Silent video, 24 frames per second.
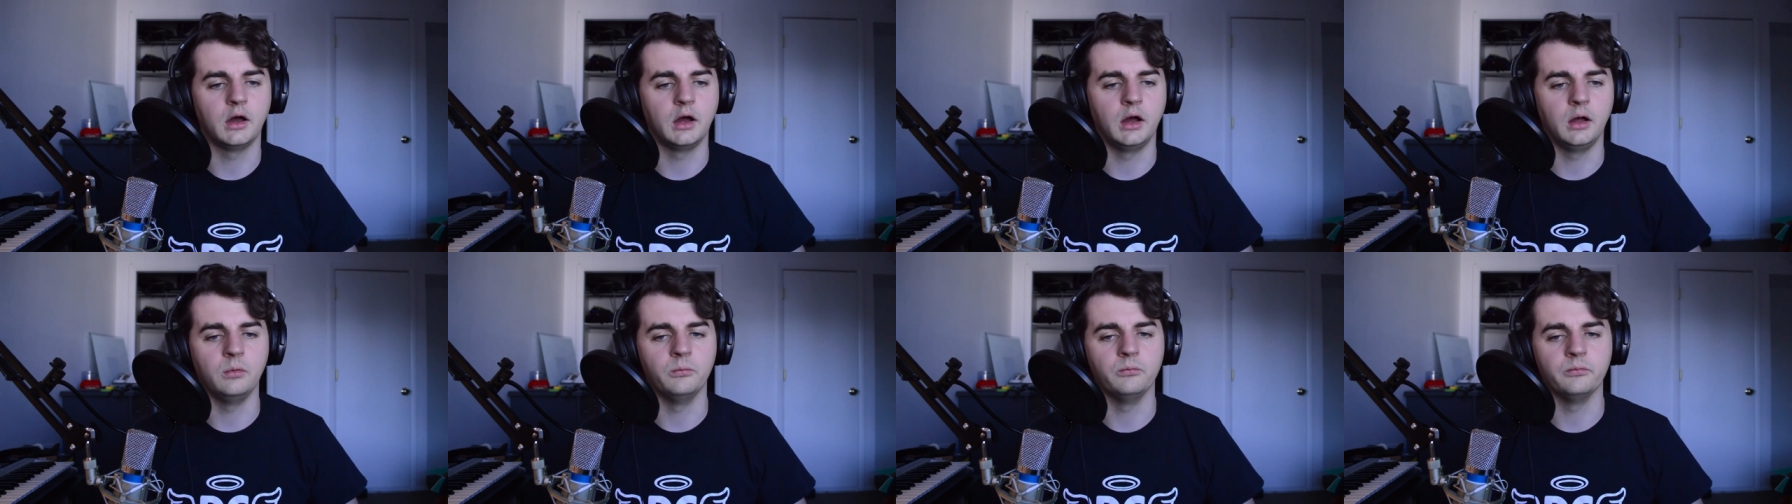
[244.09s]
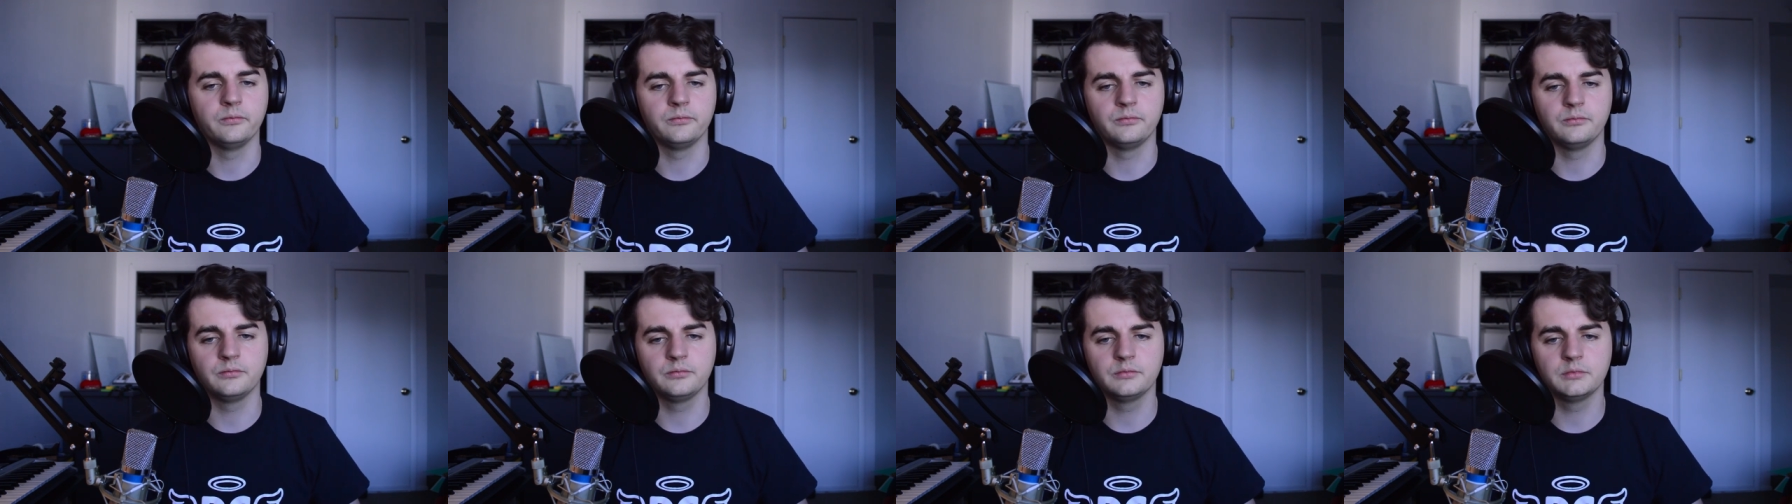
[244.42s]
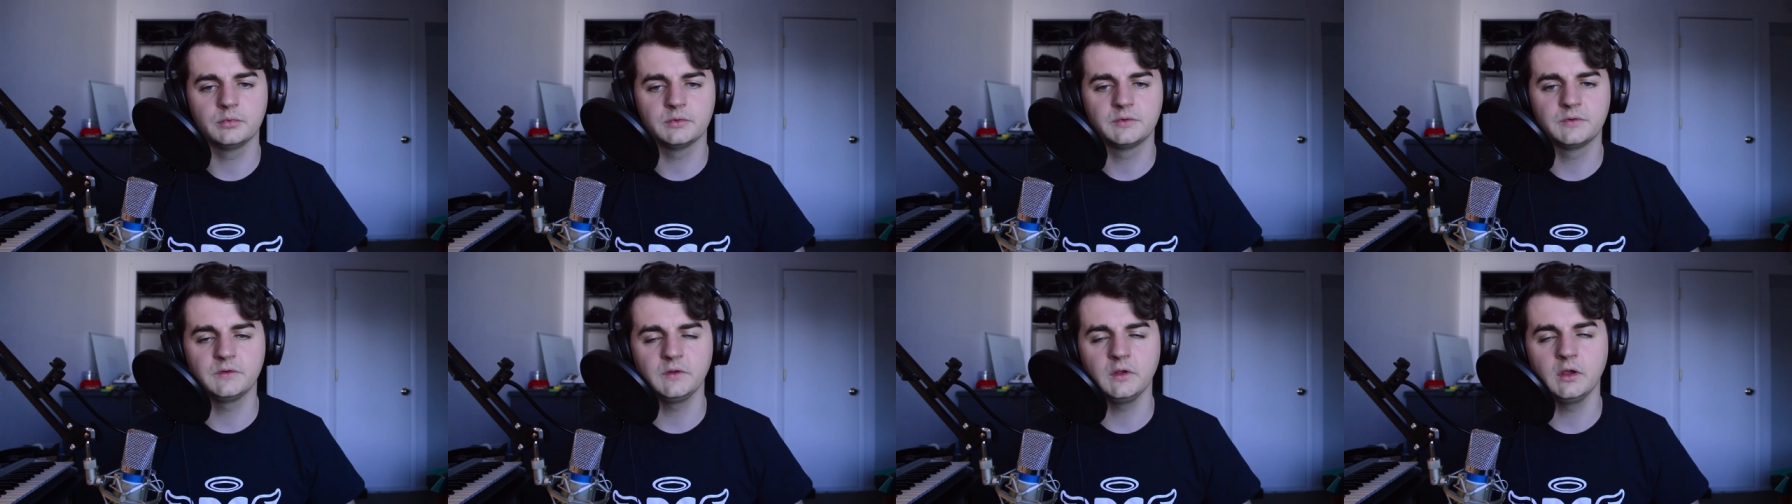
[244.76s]
Um,
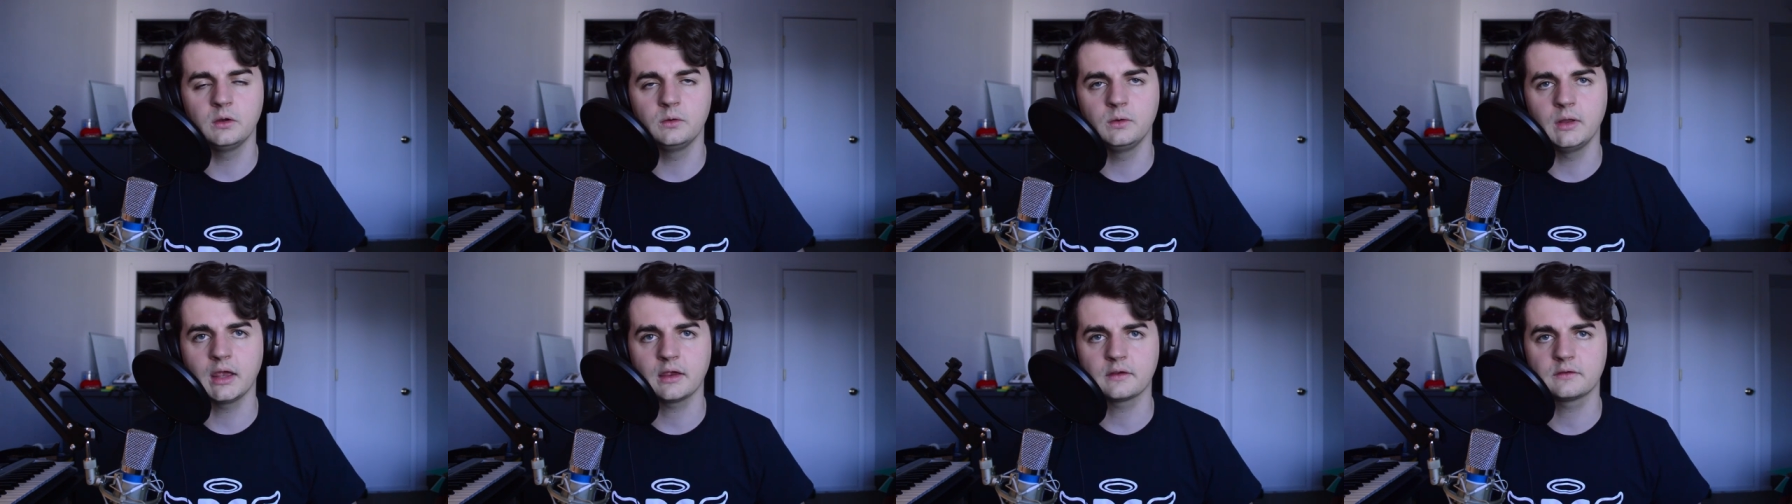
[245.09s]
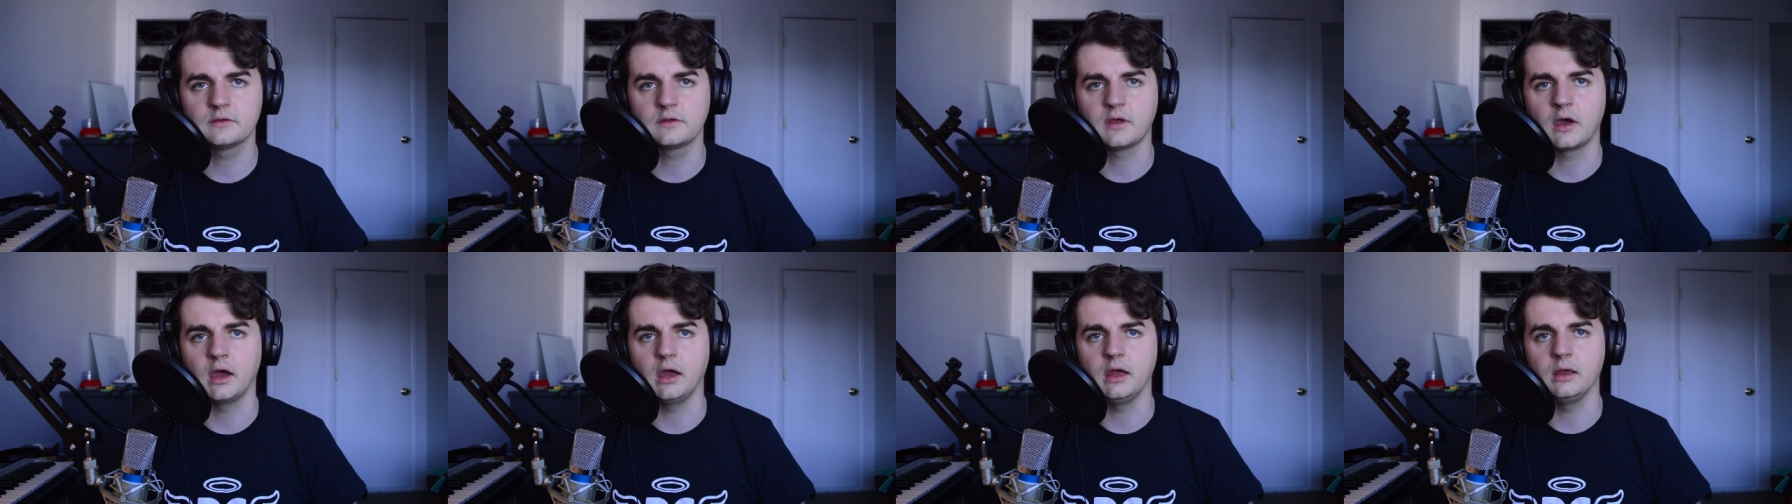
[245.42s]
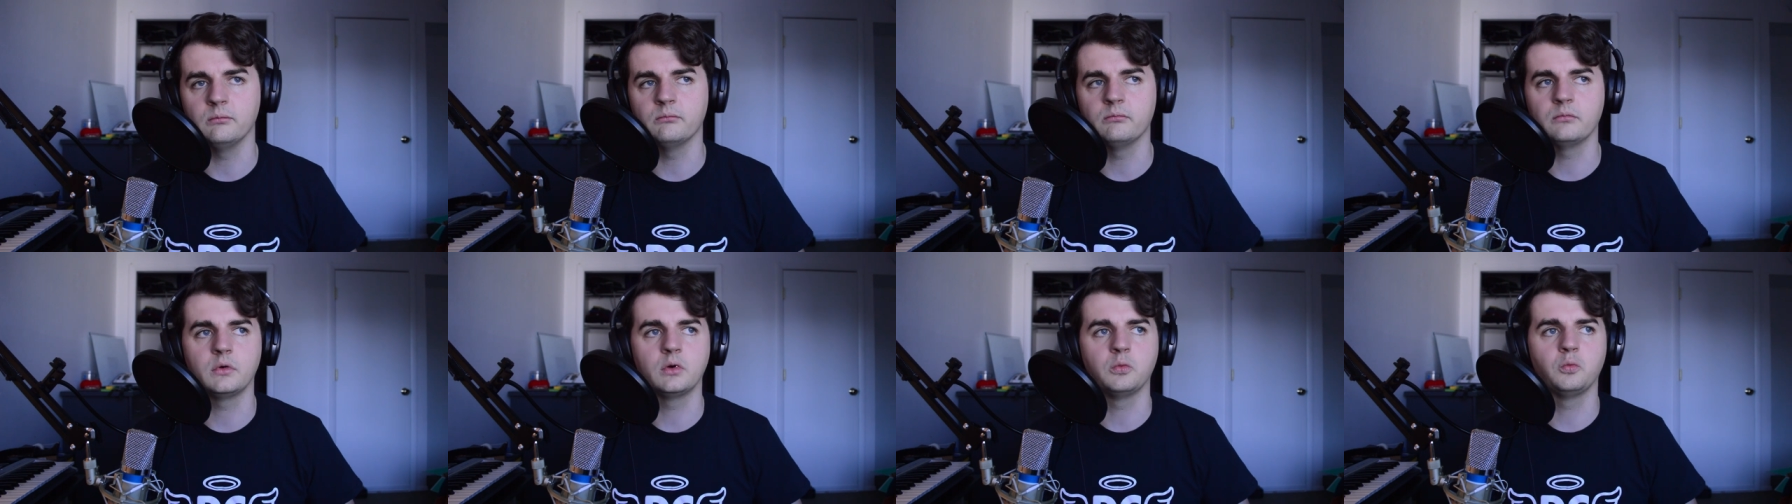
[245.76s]
see you next
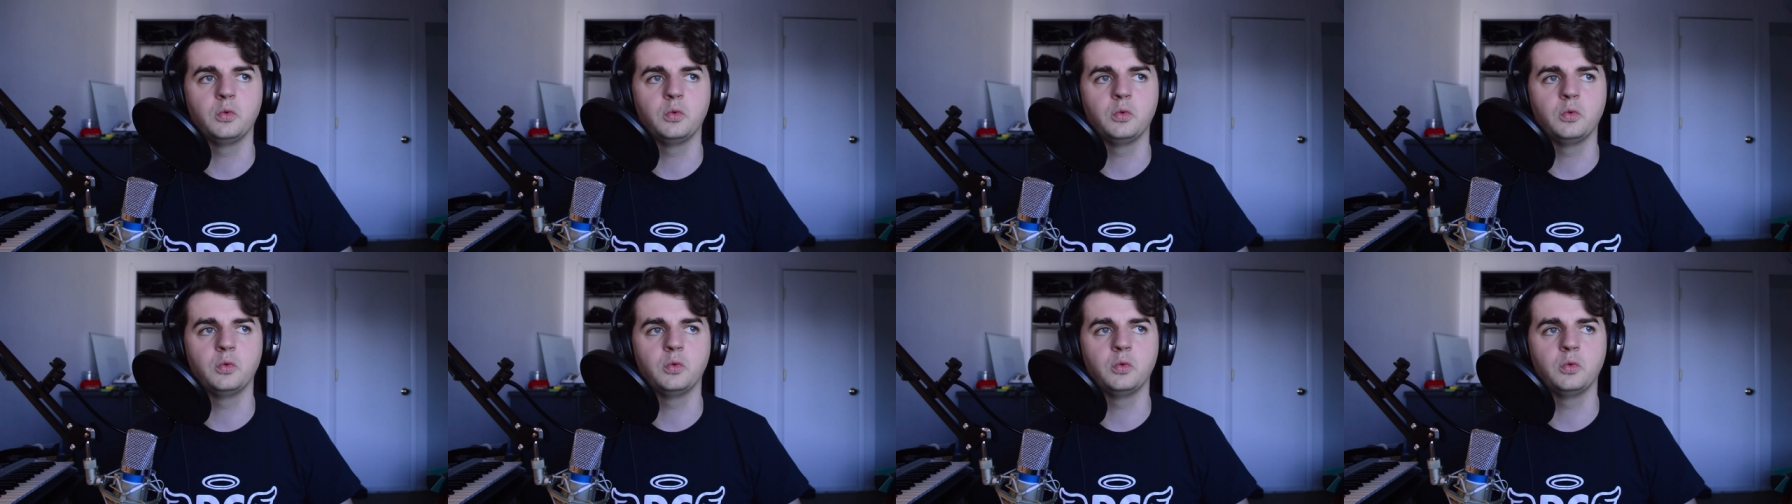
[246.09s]
time,